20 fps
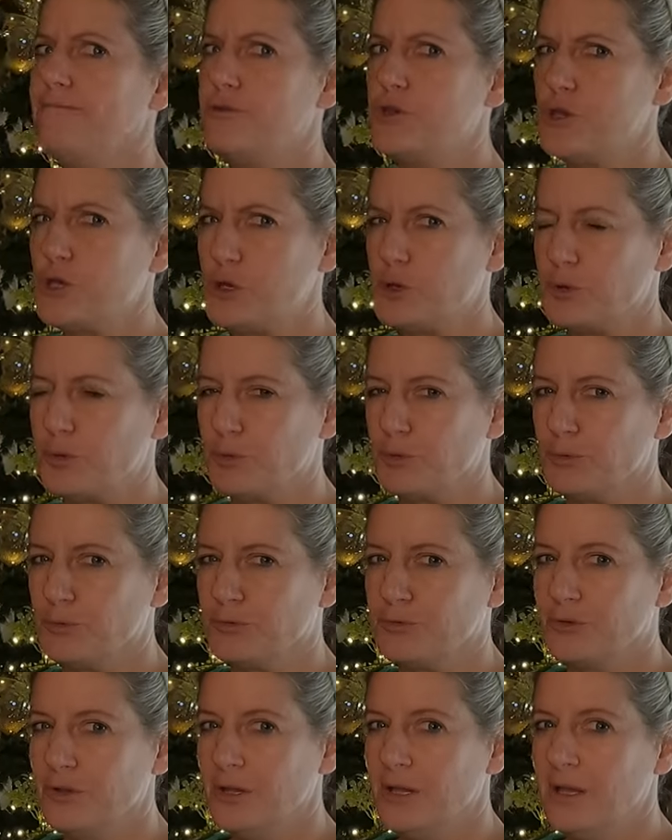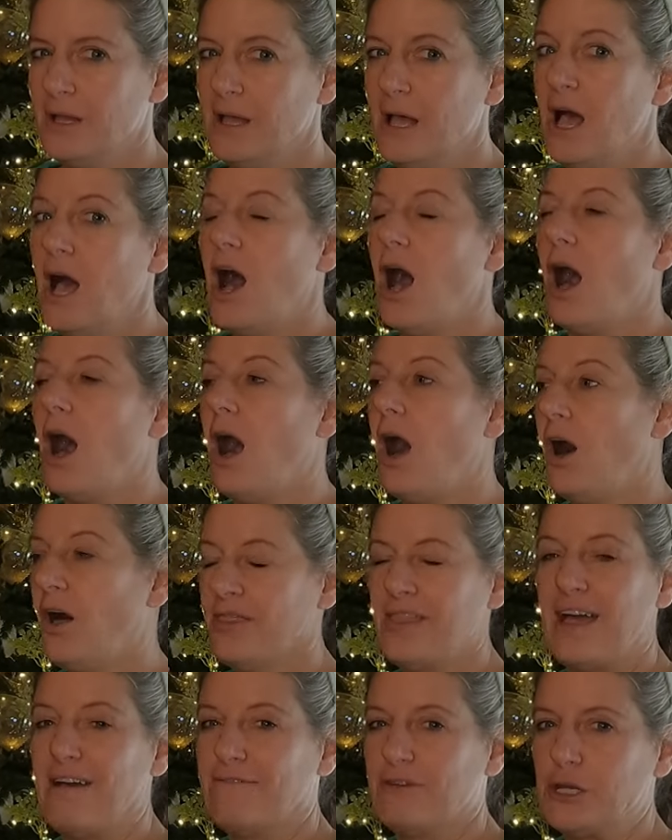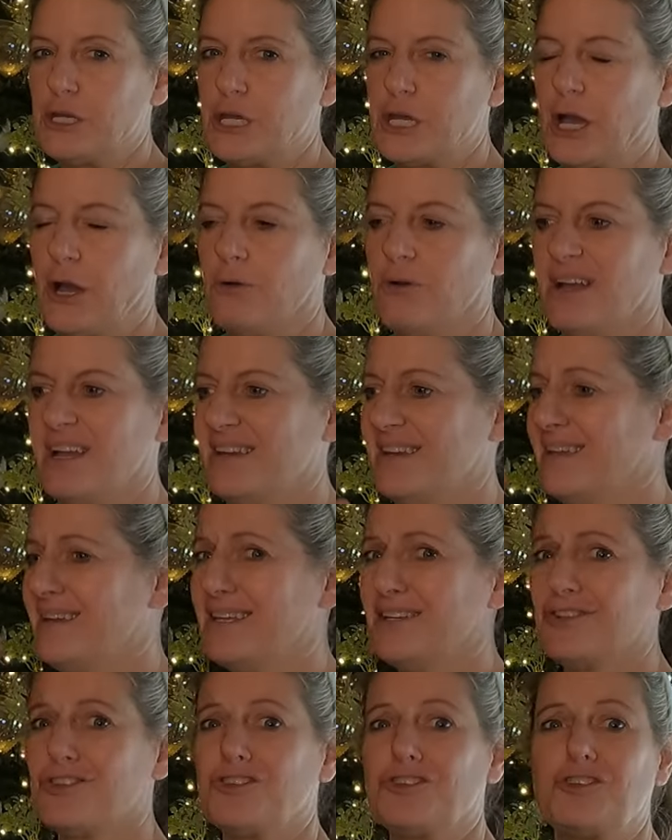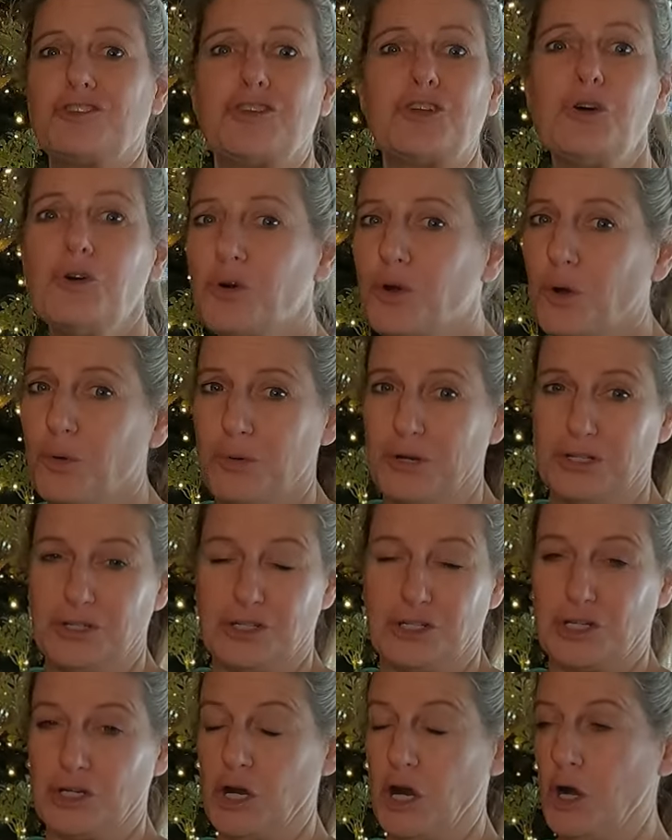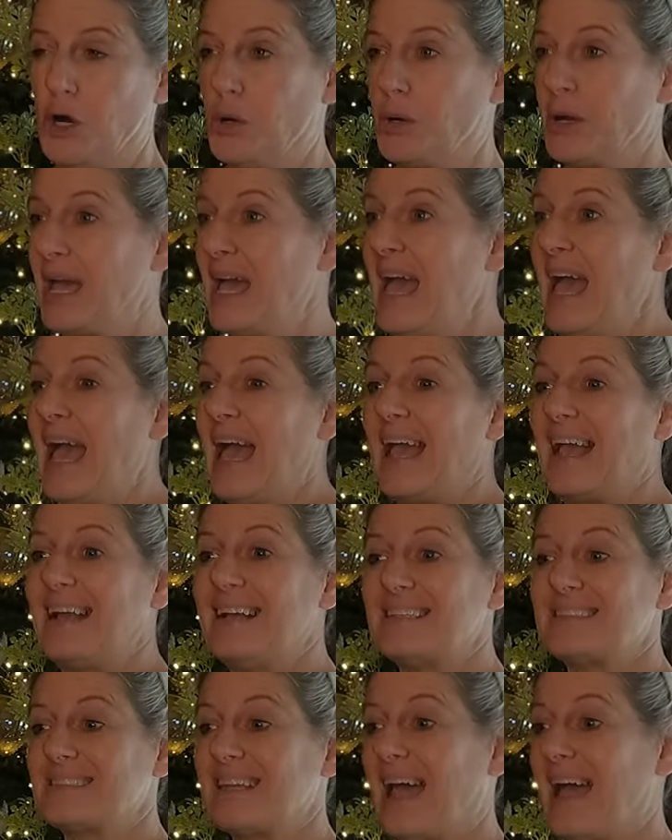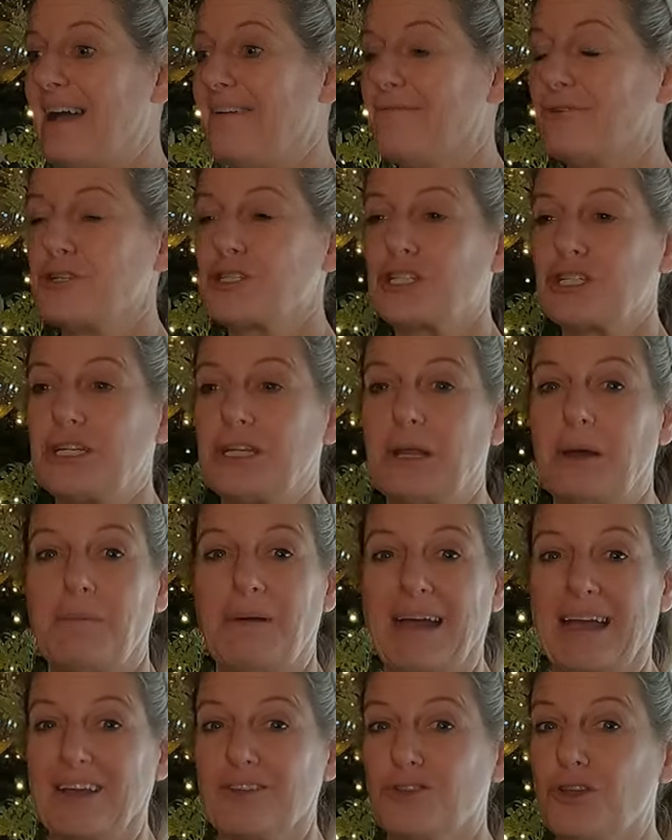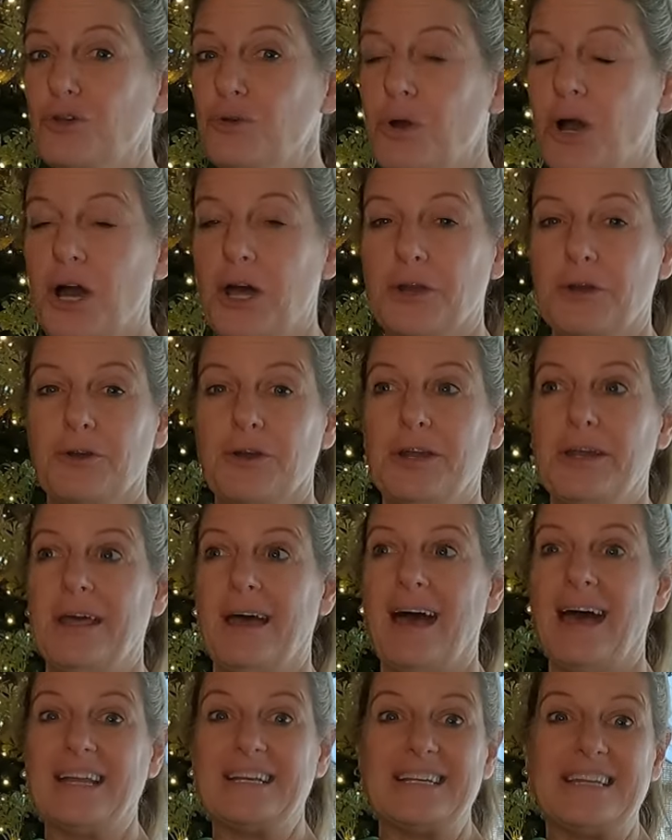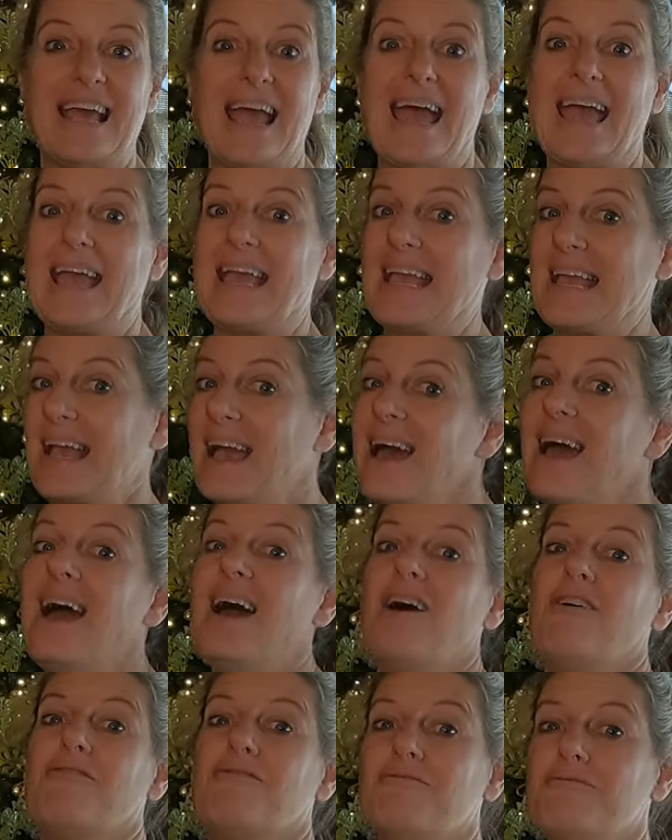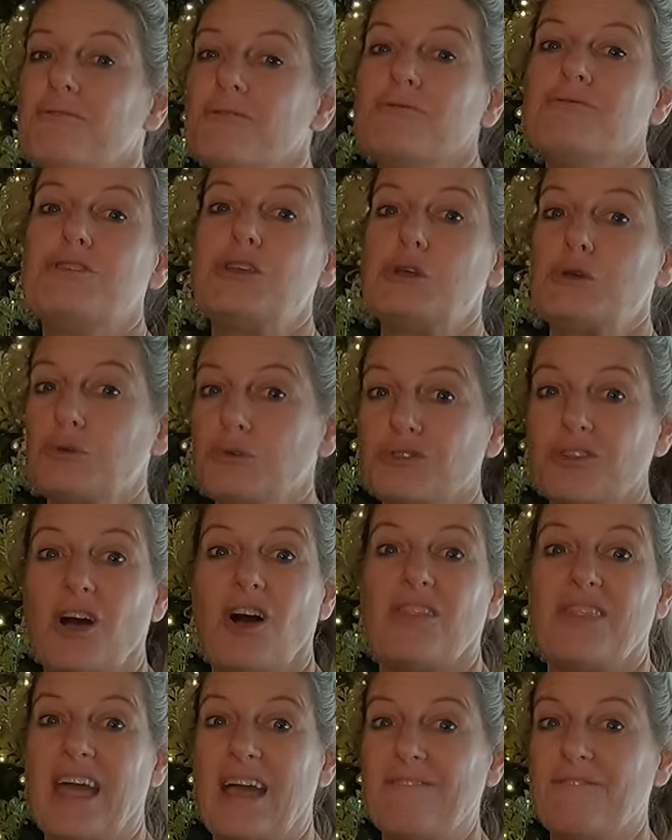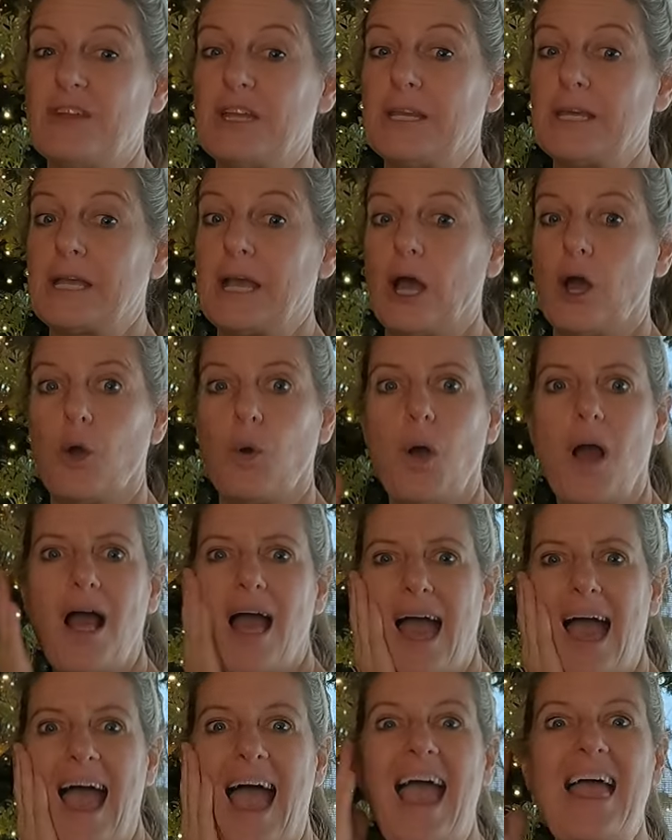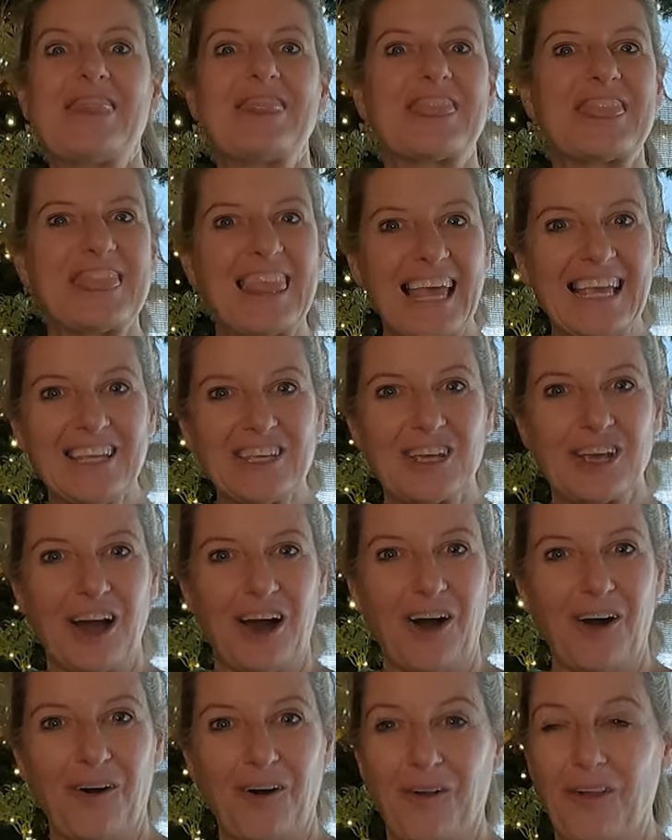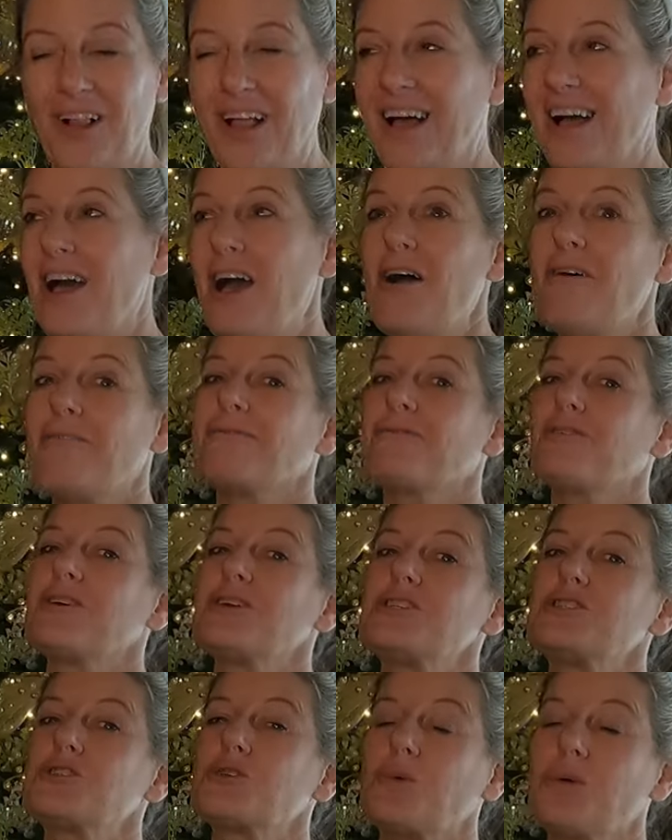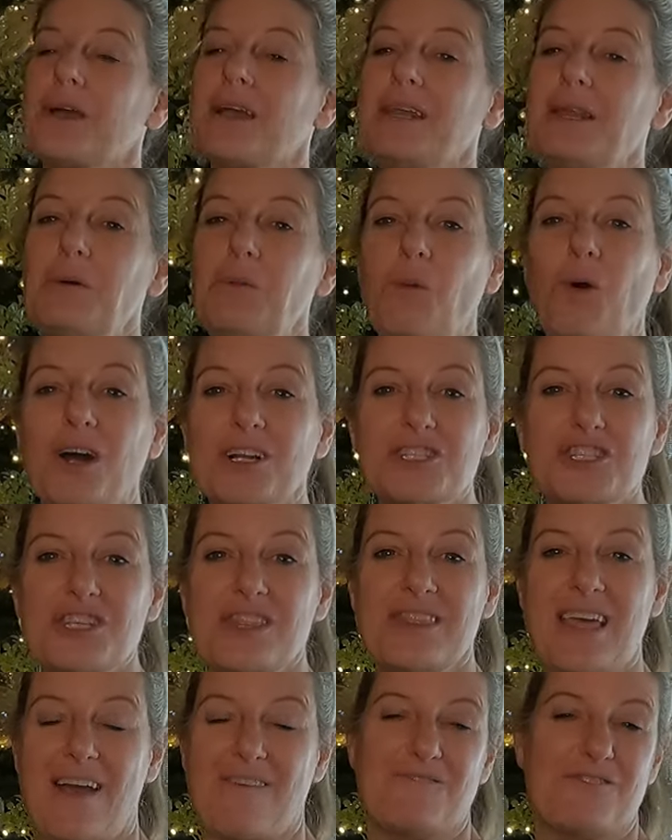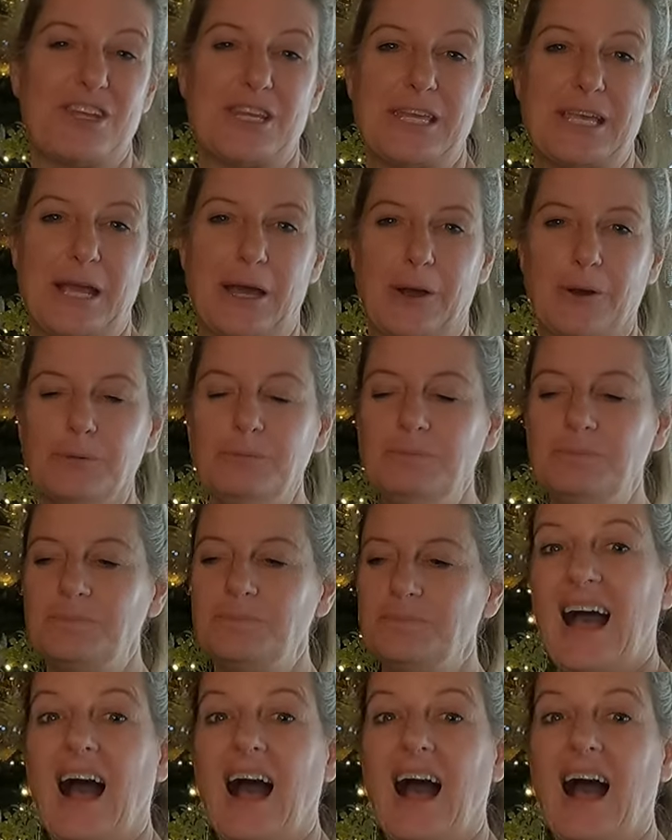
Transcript: views on that video, and it is still going strong. It's averaging about 200 a day views on that video. And thank y'all for enjoying and watching that video.